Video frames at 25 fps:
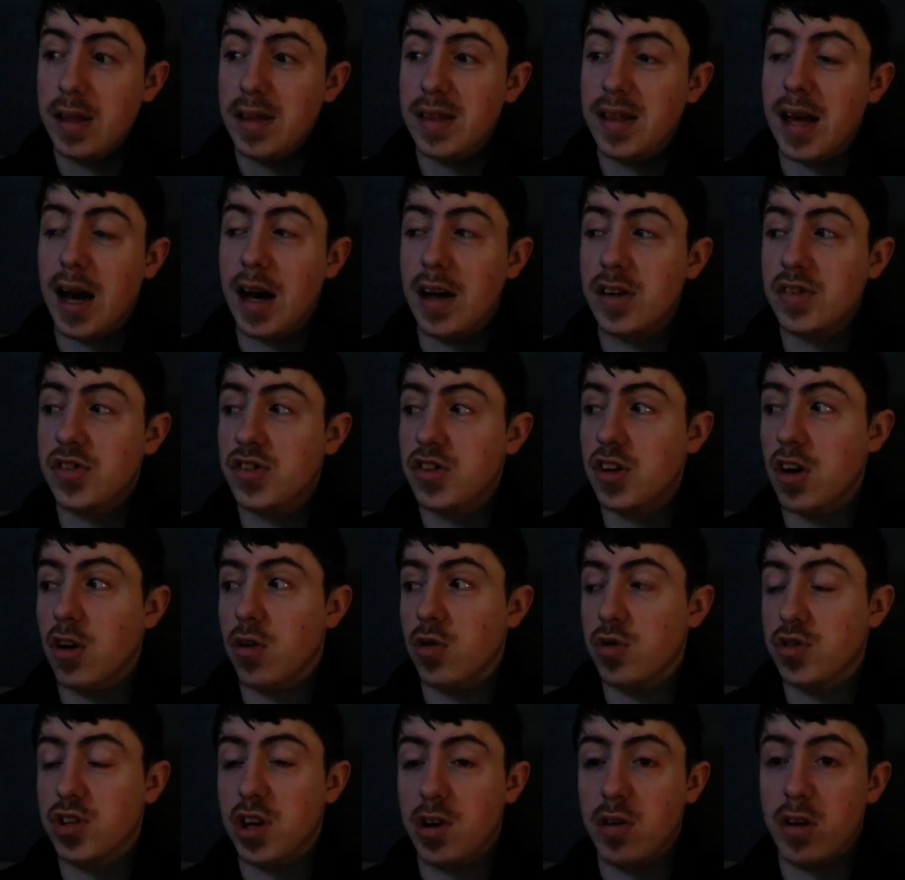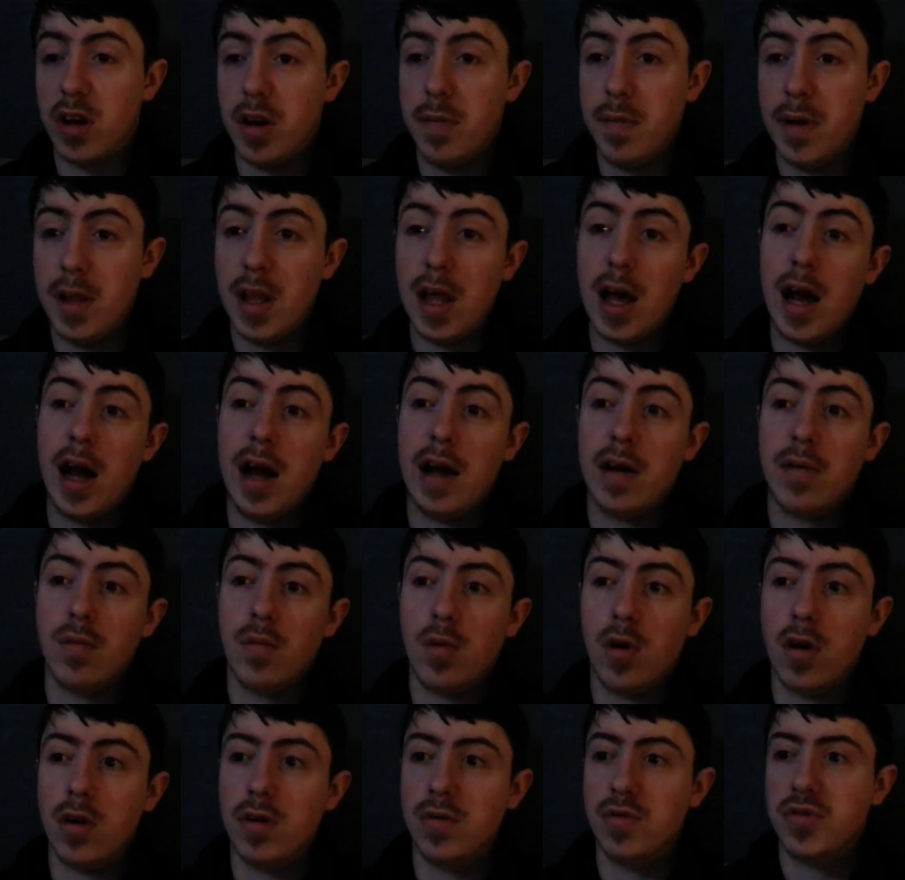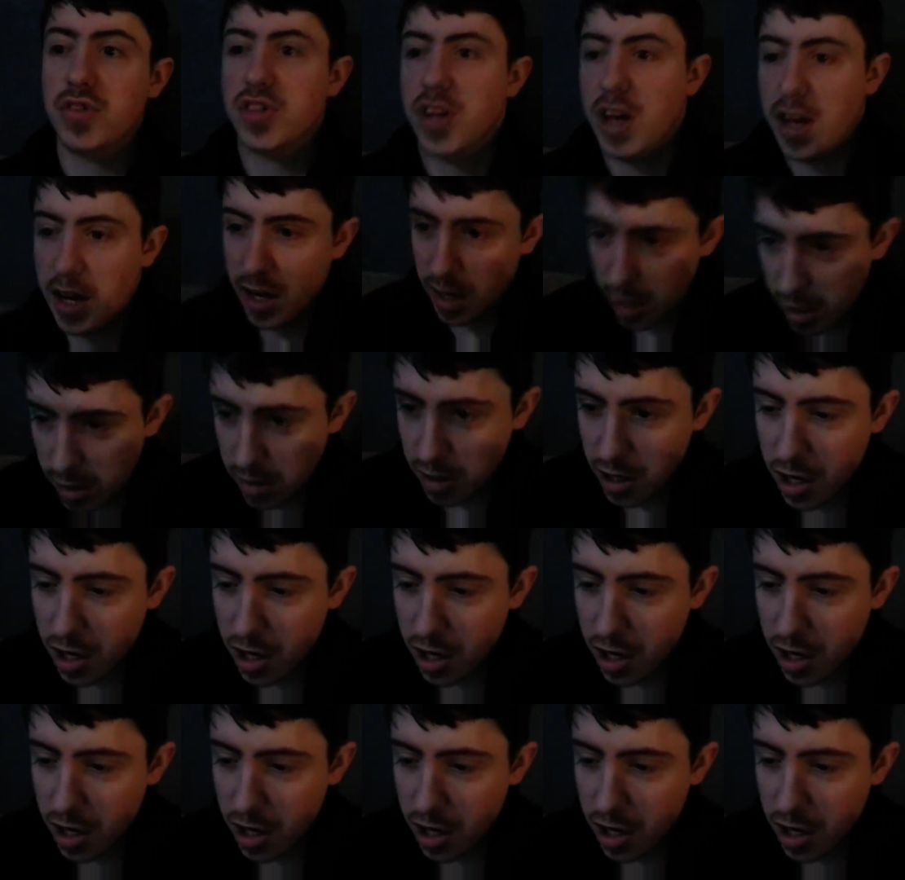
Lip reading: That's also going to be like one of saying,